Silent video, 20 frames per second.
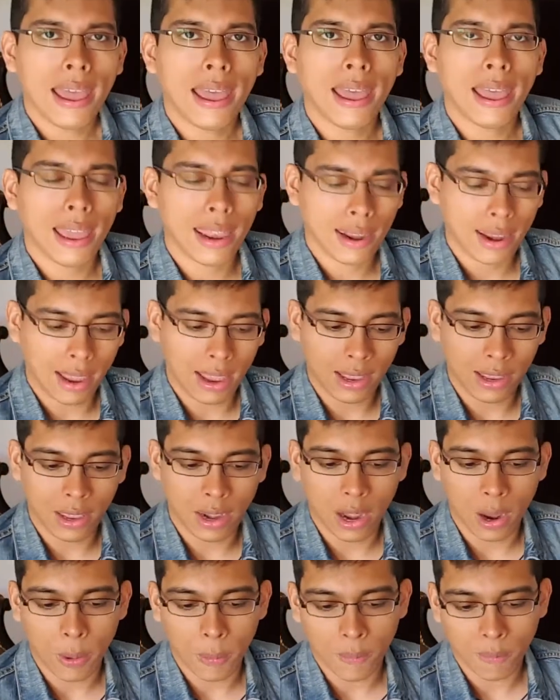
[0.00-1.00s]
And, you
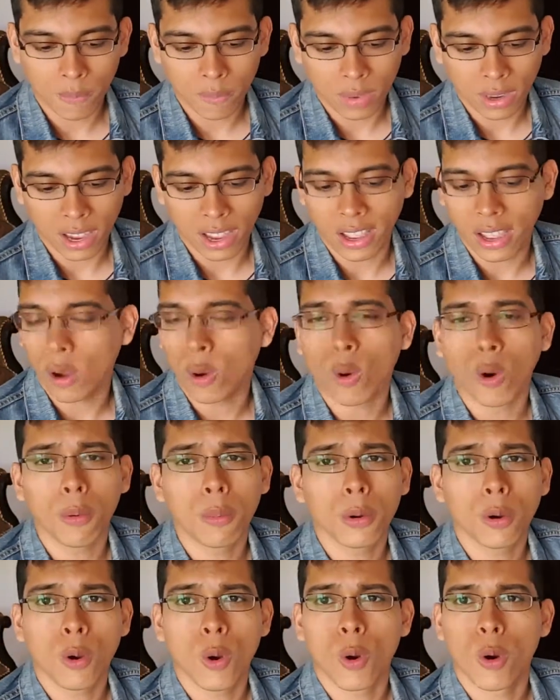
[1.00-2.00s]
know,
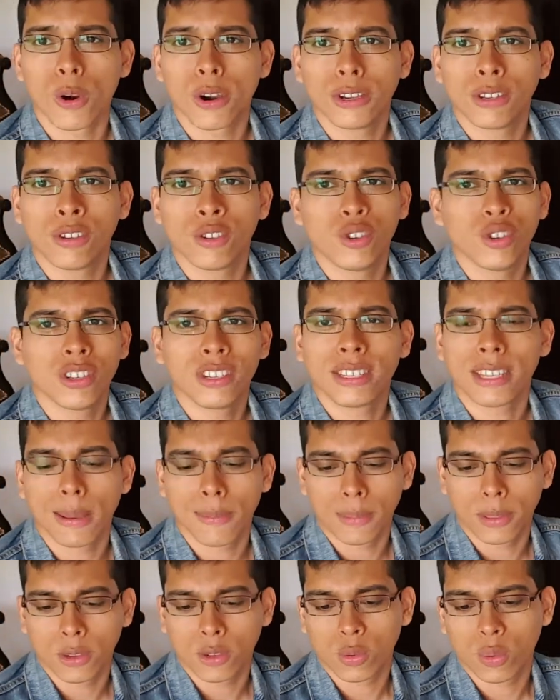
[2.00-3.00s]
horrible chorus, just
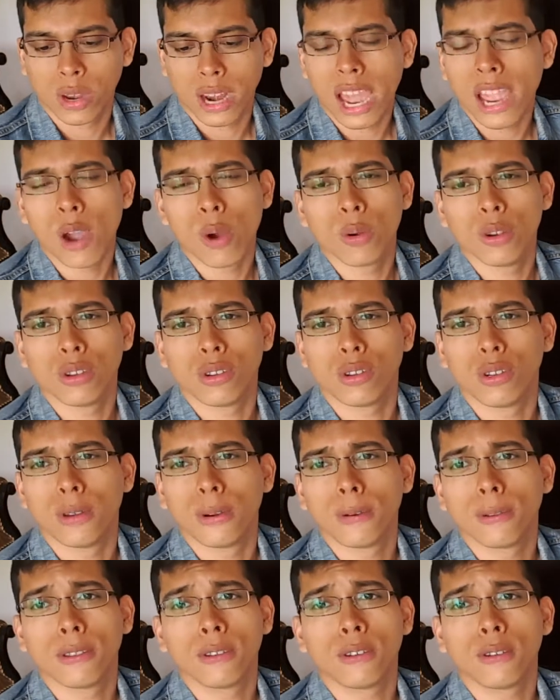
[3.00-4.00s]
skip this one, I always
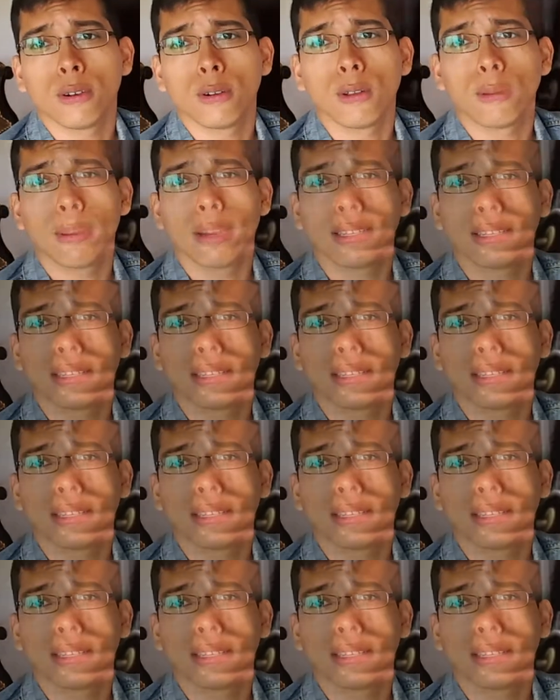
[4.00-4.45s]
do. The solo by